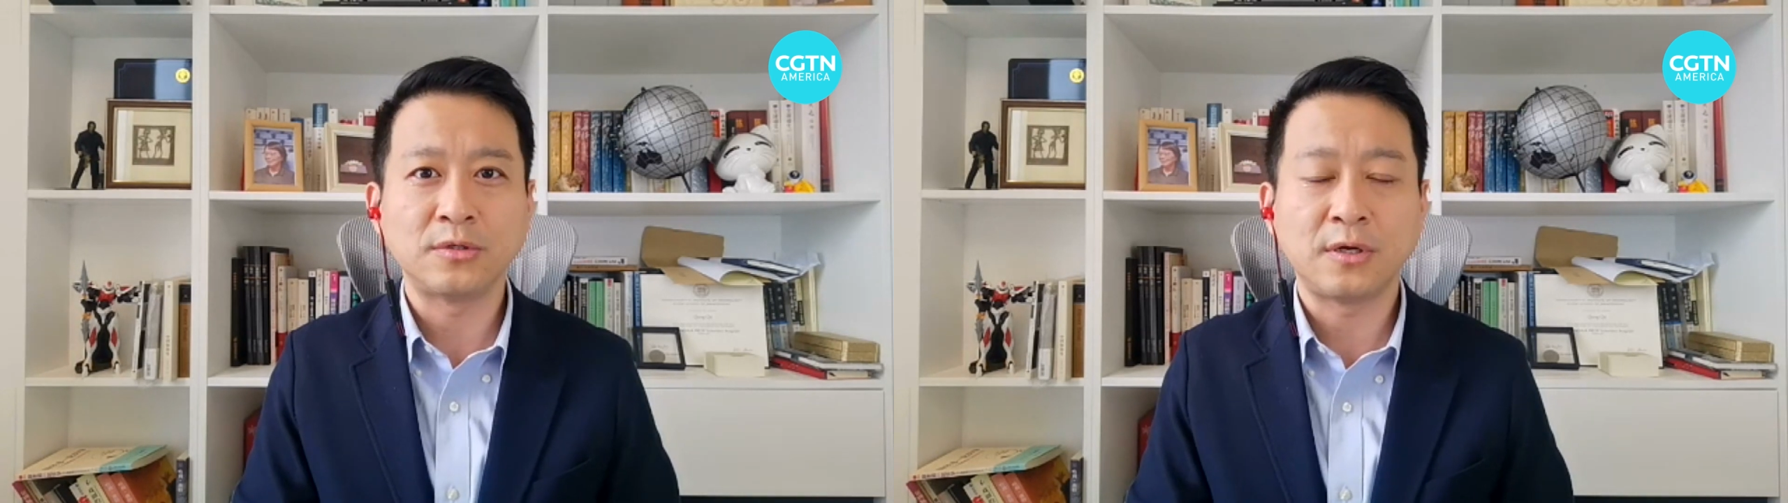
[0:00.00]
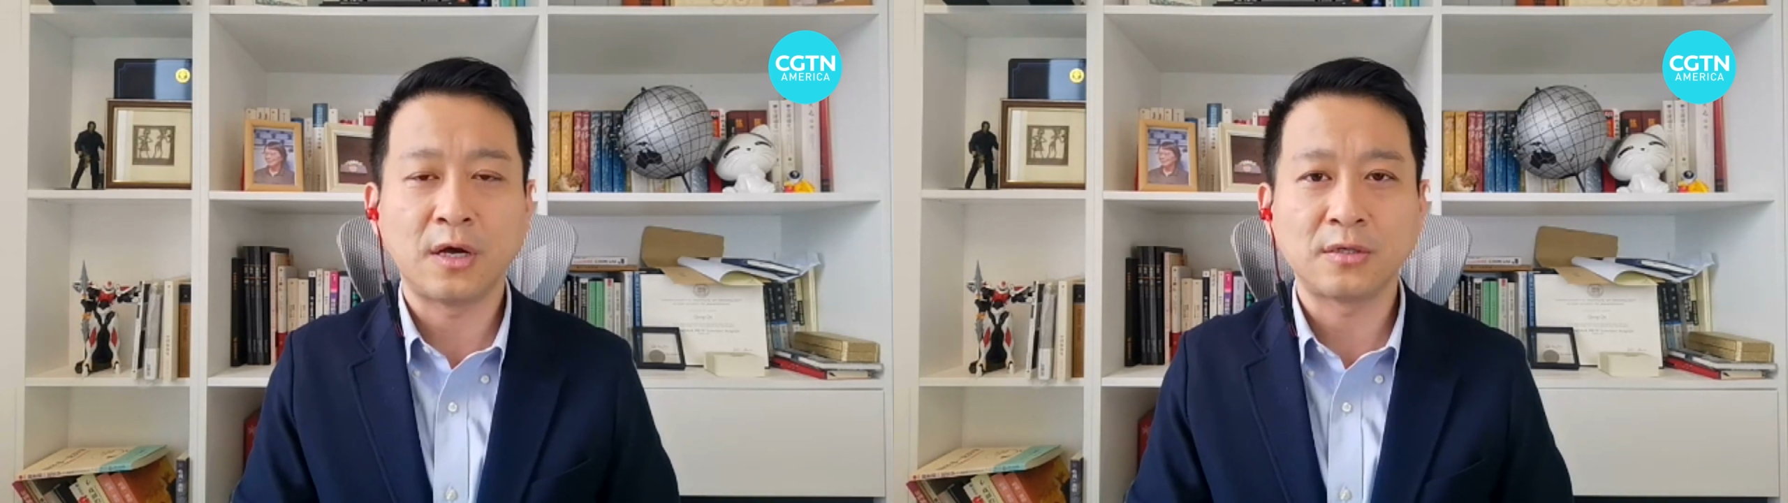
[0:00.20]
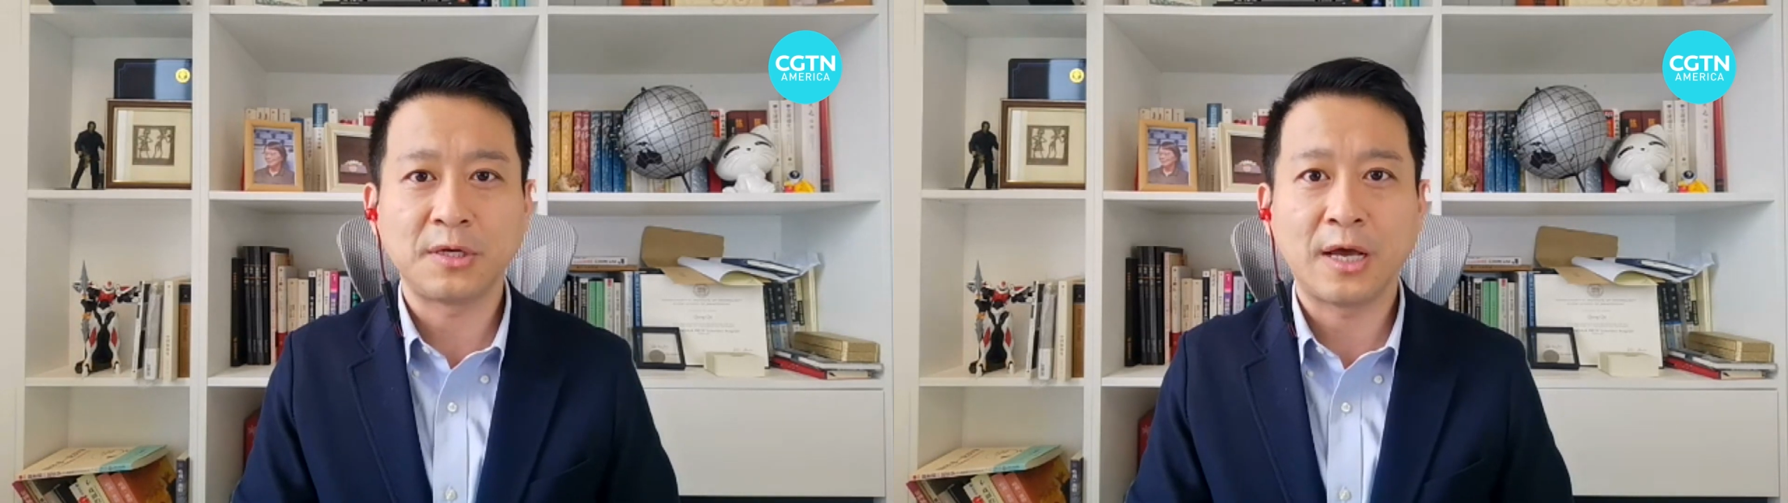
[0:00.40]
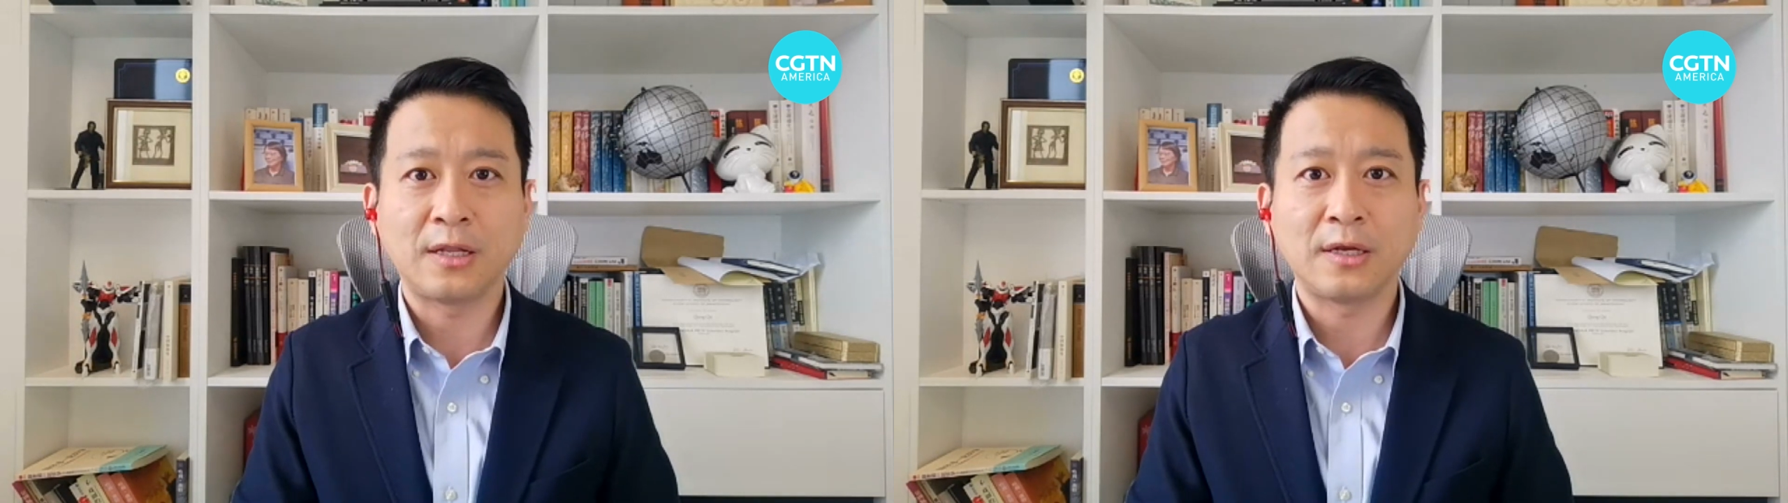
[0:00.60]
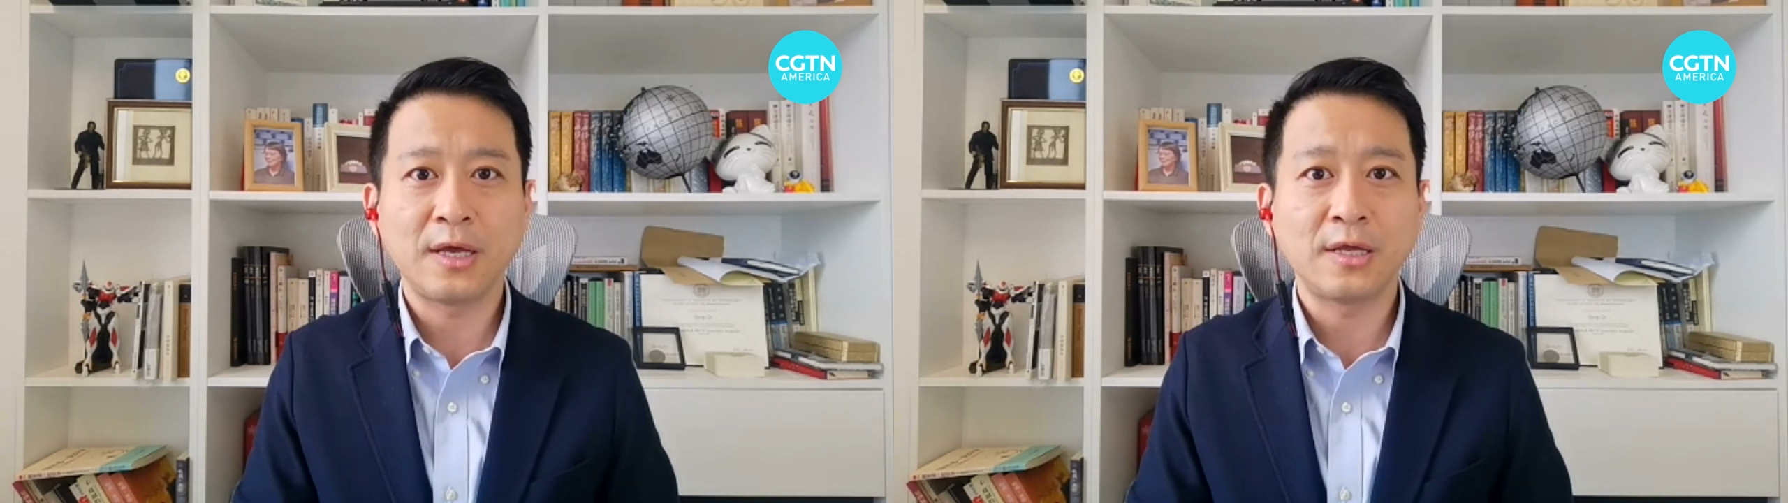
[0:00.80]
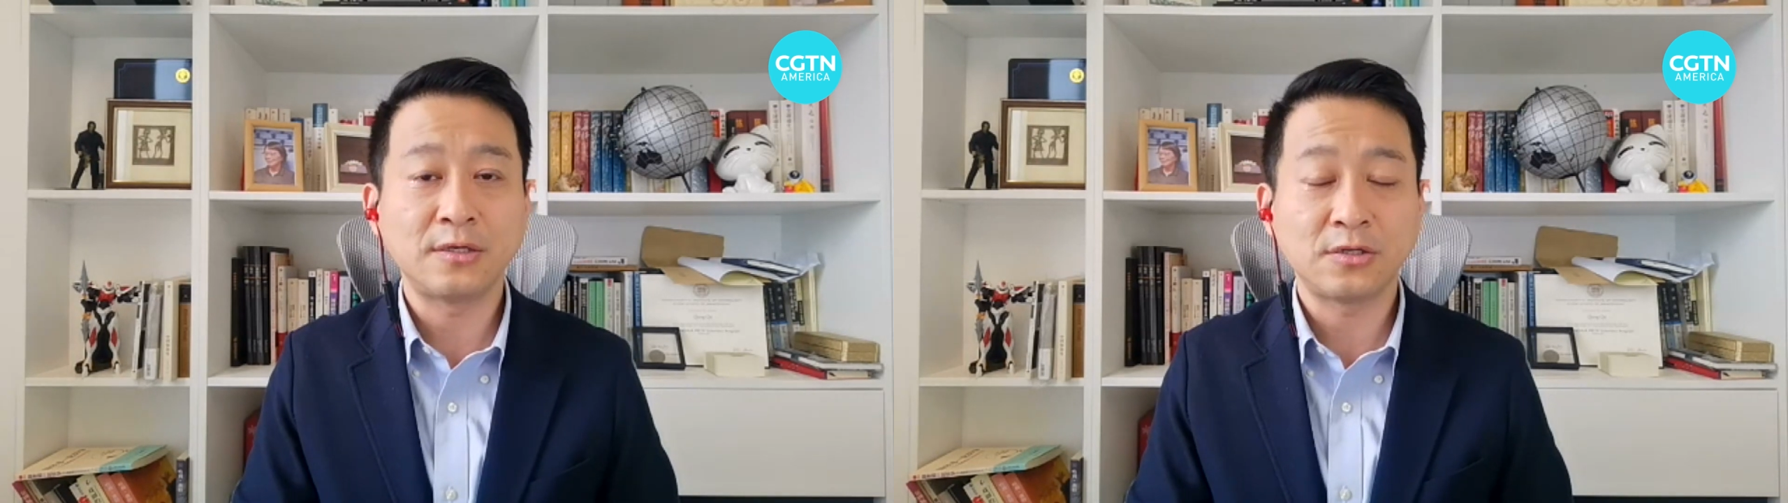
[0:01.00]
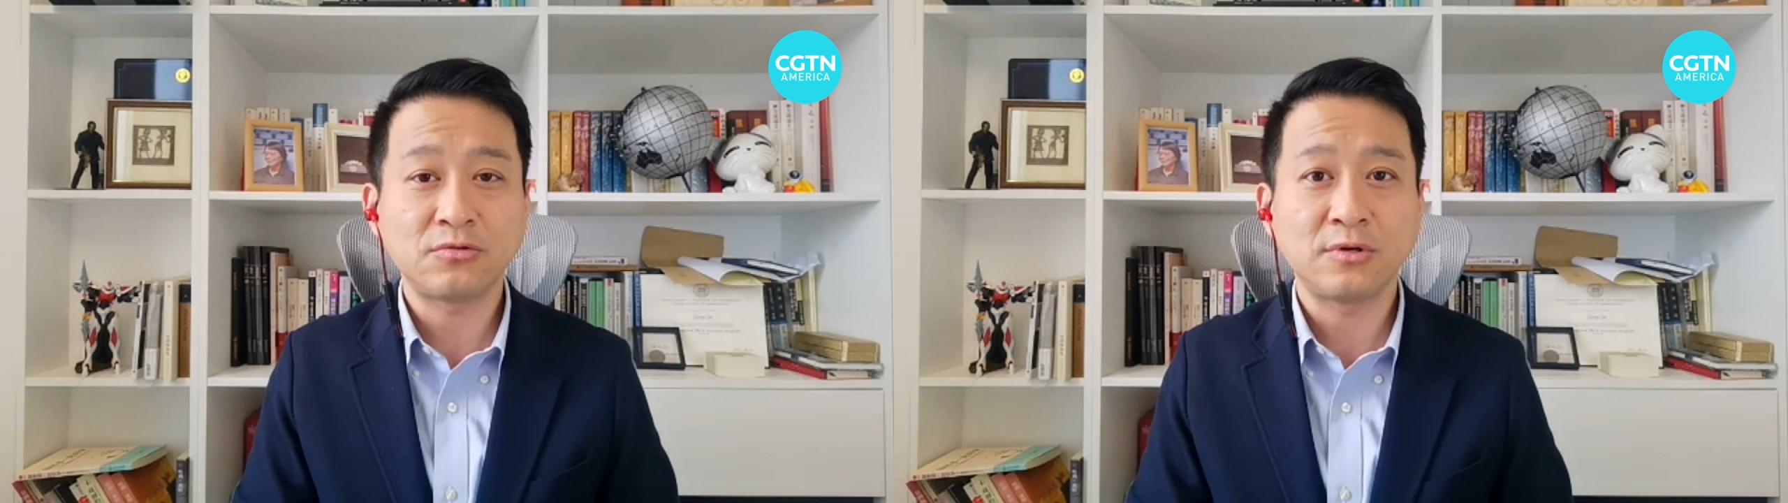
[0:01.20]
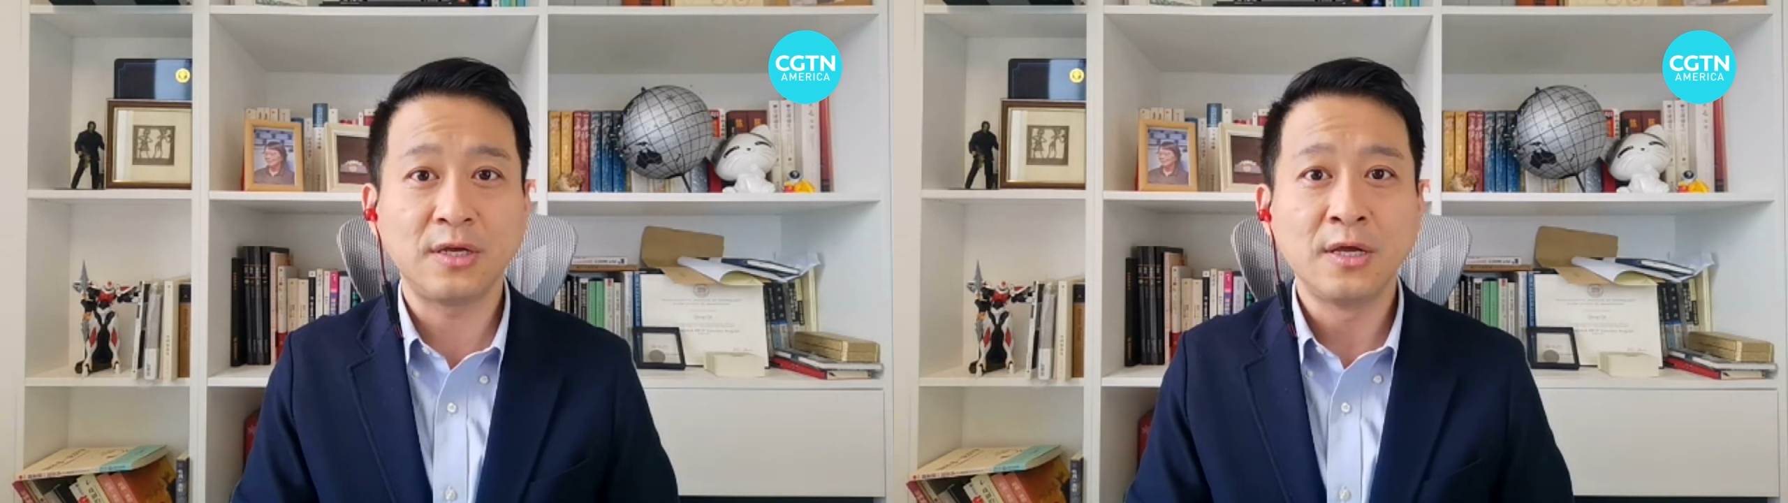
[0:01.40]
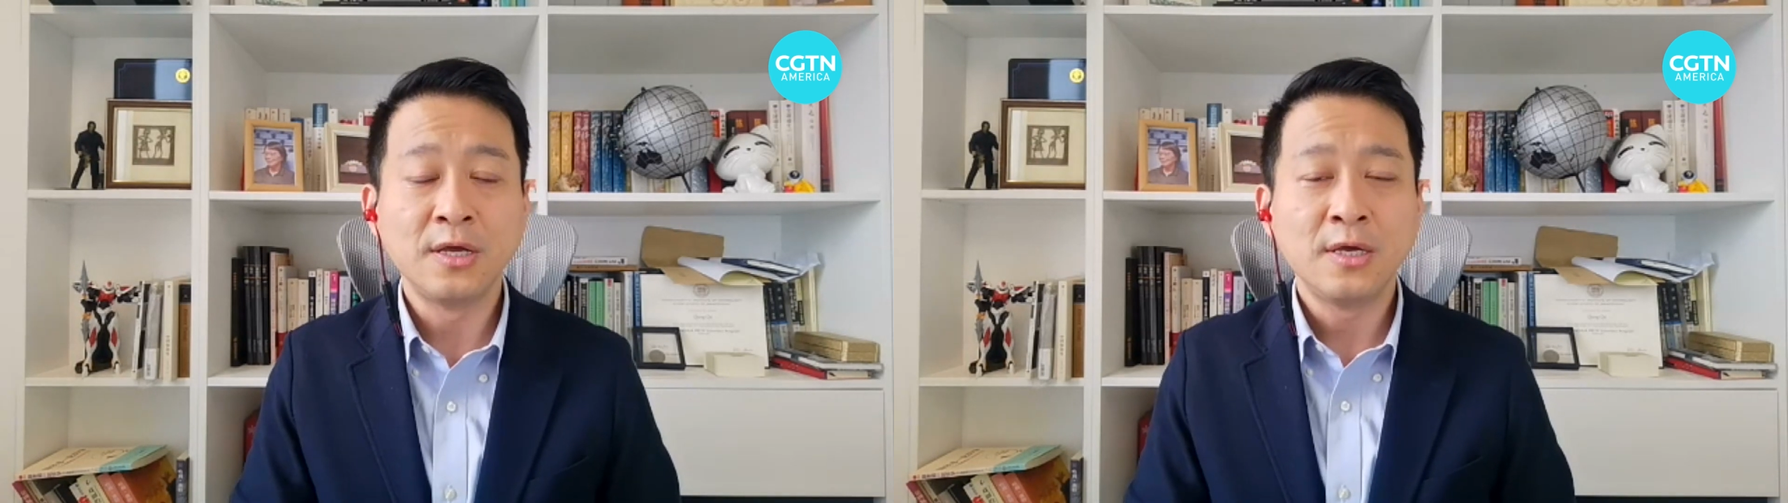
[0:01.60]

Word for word: in the hospitality industry,